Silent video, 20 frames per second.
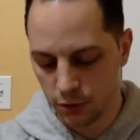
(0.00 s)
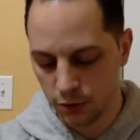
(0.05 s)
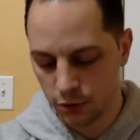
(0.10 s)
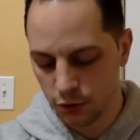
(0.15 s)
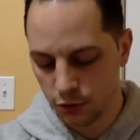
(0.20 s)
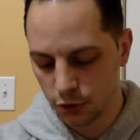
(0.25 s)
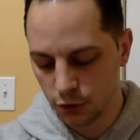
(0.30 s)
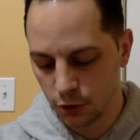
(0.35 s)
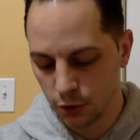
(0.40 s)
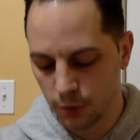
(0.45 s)

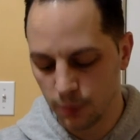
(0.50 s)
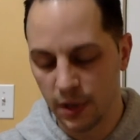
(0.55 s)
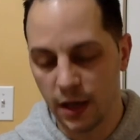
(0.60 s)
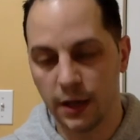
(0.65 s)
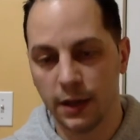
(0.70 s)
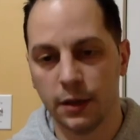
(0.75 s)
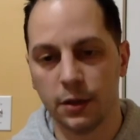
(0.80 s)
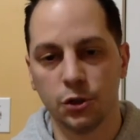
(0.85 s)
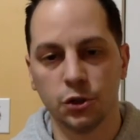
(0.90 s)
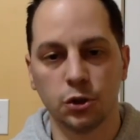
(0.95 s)
So I'm not
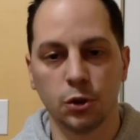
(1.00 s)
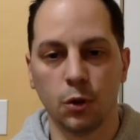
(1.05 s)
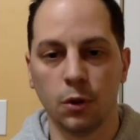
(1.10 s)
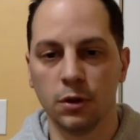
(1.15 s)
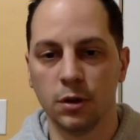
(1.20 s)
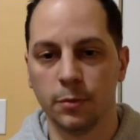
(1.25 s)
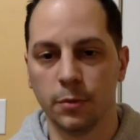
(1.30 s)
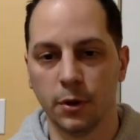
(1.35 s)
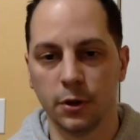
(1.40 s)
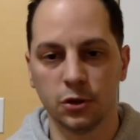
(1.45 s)
going to show all
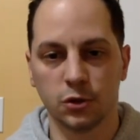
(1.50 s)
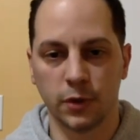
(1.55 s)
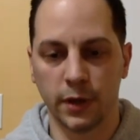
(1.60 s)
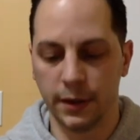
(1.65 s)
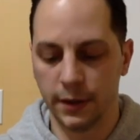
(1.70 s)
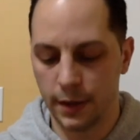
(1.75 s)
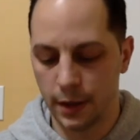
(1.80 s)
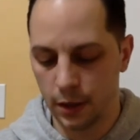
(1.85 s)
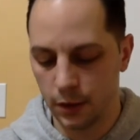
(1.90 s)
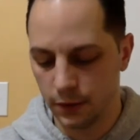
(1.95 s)
the books right
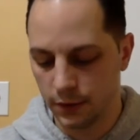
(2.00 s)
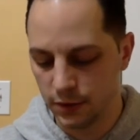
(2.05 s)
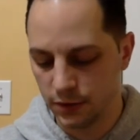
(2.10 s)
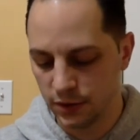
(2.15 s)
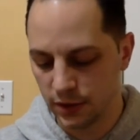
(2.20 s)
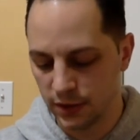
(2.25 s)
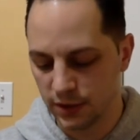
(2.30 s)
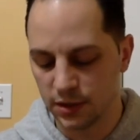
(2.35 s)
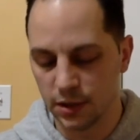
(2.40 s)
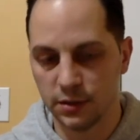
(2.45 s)
now because
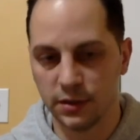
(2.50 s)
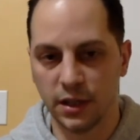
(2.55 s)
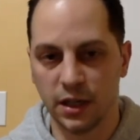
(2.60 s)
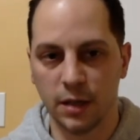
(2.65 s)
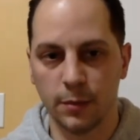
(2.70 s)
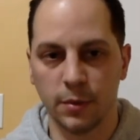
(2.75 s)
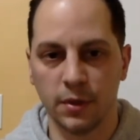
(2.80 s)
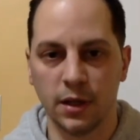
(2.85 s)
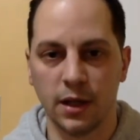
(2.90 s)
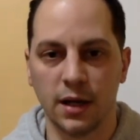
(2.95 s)
that's going to take
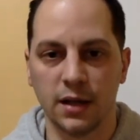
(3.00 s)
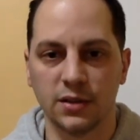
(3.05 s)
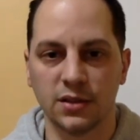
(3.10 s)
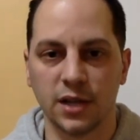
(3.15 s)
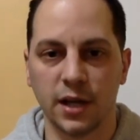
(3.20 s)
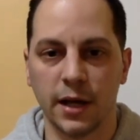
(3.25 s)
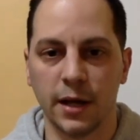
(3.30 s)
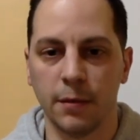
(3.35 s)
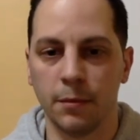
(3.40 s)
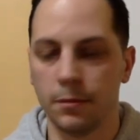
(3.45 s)
up a lot of
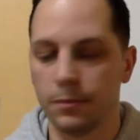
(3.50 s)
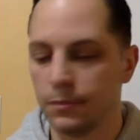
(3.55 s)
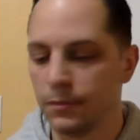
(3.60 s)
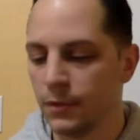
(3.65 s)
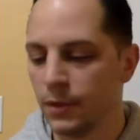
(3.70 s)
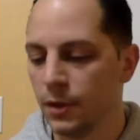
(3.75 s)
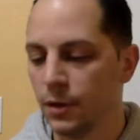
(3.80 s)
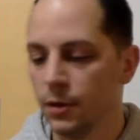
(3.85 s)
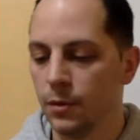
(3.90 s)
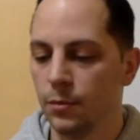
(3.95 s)
time.
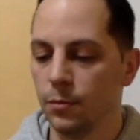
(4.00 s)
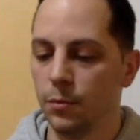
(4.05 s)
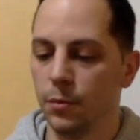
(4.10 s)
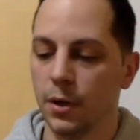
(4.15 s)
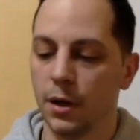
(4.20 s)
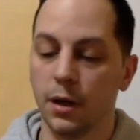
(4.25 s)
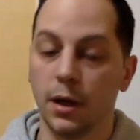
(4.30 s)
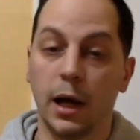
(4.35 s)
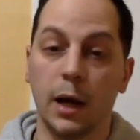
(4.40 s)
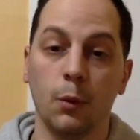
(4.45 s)

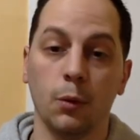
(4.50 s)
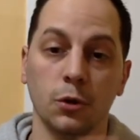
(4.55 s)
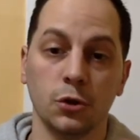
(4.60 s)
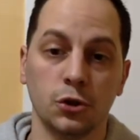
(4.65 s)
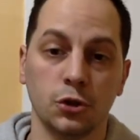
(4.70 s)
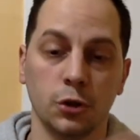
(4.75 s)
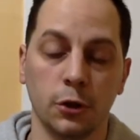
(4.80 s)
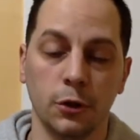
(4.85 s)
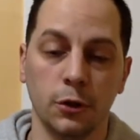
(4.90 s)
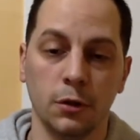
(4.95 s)
But I will
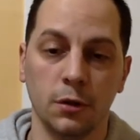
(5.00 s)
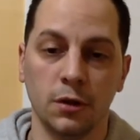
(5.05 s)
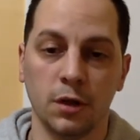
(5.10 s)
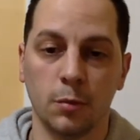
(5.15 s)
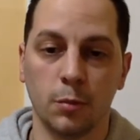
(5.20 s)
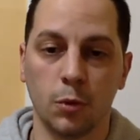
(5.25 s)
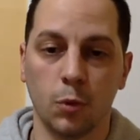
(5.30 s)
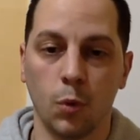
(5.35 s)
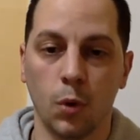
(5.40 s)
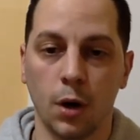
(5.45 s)
show you the
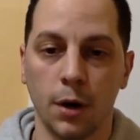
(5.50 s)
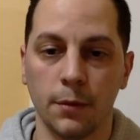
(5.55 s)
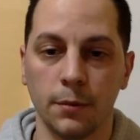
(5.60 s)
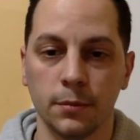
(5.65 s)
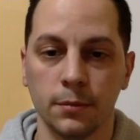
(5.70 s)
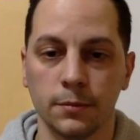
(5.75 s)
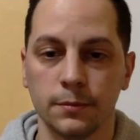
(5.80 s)
number 1.